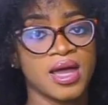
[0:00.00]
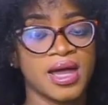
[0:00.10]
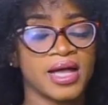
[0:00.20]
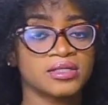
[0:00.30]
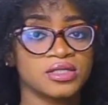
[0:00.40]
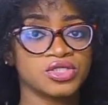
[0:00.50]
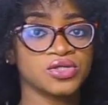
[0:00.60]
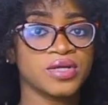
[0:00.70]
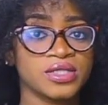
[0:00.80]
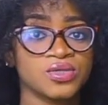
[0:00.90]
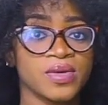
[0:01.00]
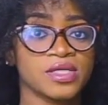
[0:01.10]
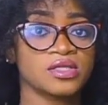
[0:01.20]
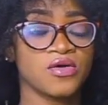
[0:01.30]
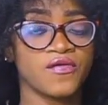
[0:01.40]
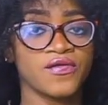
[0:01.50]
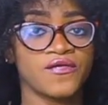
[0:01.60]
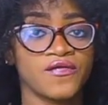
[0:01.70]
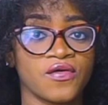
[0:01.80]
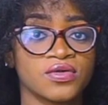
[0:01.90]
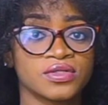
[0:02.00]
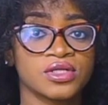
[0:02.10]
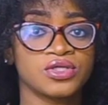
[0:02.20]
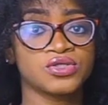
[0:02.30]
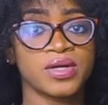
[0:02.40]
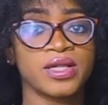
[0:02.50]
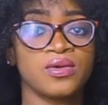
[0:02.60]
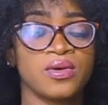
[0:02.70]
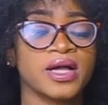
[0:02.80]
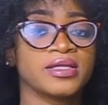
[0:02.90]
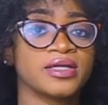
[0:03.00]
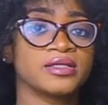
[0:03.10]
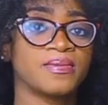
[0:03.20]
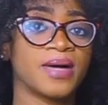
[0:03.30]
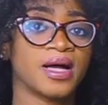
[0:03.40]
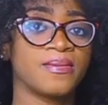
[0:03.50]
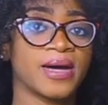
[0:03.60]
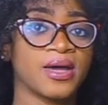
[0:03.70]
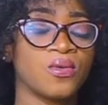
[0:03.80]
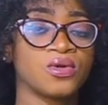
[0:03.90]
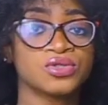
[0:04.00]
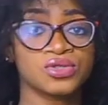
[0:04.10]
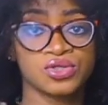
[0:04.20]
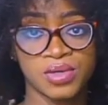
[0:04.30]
and the shoulder to waist of the front is usually longer than the back by 1 to 2